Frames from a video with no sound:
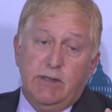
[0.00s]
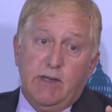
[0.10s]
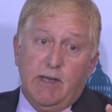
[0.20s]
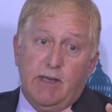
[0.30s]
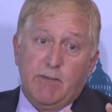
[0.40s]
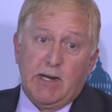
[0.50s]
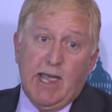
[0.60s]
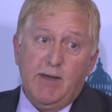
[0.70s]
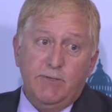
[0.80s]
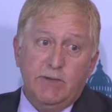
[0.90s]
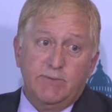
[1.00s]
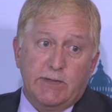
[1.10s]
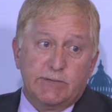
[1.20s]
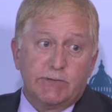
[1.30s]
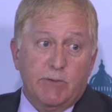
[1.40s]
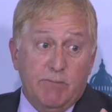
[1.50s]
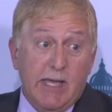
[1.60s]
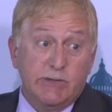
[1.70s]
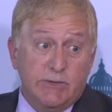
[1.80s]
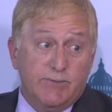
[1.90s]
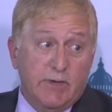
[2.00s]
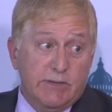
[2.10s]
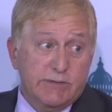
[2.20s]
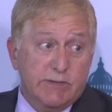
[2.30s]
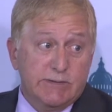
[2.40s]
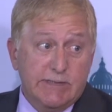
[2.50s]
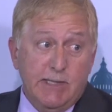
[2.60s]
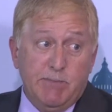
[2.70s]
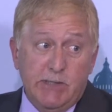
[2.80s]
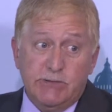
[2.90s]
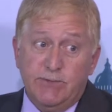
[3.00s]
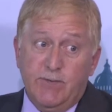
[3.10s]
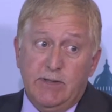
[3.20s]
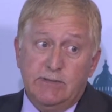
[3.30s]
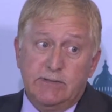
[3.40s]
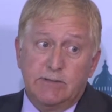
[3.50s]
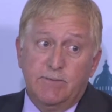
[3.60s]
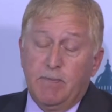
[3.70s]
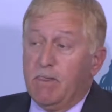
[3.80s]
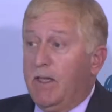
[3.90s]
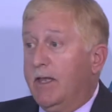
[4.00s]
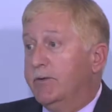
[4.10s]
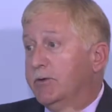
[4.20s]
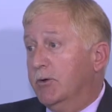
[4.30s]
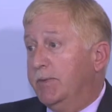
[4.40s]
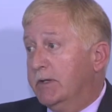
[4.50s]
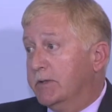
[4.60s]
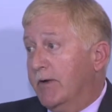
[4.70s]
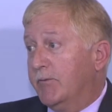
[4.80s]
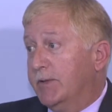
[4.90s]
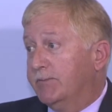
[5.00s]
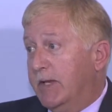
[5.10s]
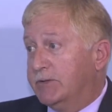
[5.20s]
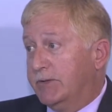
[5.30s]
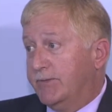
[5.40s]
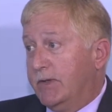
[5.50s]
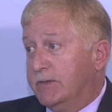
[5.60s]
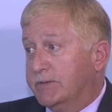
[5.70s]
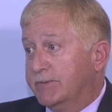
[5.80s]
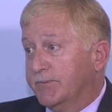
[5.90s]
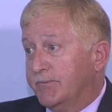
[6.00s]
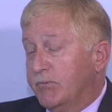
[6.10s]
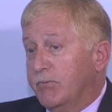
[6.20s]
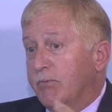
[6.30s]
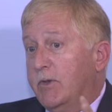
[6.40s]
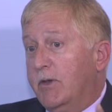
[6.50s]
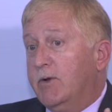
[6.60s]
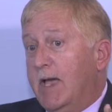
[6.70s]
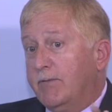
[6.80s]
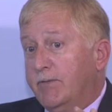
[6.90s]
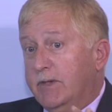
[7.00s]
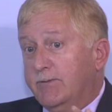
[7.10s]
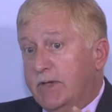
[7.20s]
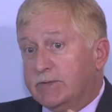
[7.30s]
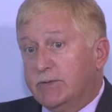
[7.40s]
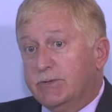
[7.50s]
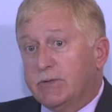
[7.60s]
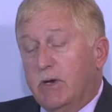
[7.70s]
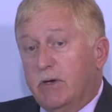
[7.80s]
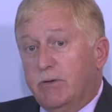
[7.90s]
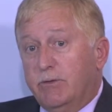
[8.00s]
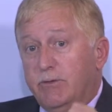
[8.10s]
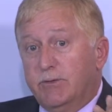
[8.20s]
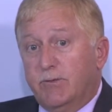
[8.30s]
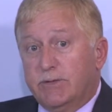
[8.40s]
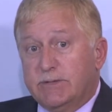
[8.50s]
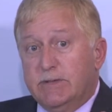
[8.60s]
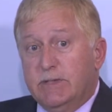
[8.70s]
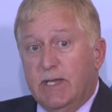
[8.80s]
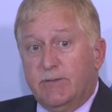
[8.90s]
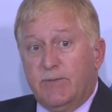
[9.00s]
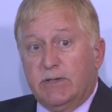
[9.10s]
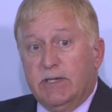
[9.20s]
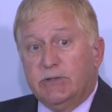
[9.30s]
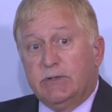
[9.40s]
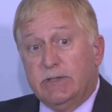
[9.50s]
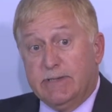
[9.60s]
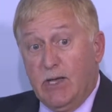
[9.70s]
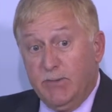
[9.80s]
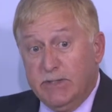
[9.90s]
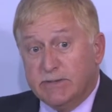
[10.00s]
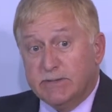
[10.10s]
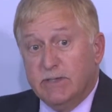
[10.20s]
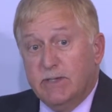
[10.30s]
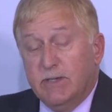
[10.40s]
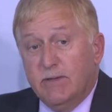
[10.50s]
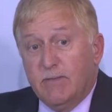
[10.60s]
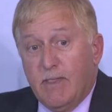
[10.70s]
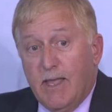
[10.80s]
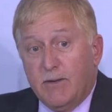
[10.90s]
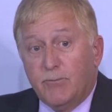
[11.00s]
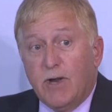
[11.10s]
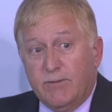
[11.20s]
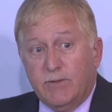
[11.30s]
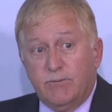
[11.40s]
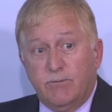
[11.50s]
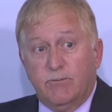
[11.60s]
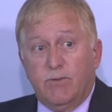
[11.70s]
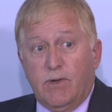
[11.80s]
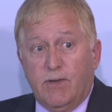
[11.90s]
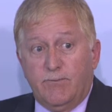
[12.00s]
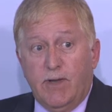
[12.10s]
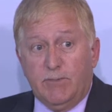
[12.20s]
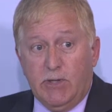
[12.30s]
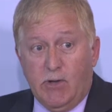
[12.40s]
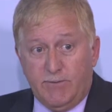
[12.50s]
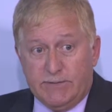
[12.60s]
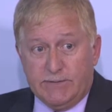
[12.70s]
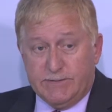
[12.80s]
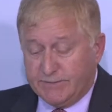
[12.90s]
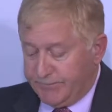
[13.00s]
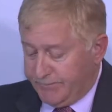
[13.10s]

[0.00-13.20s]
about half the investors are pension funds, state pension funds and European government pension funds. The other half of the investors are university and foundation endowments and private family offices.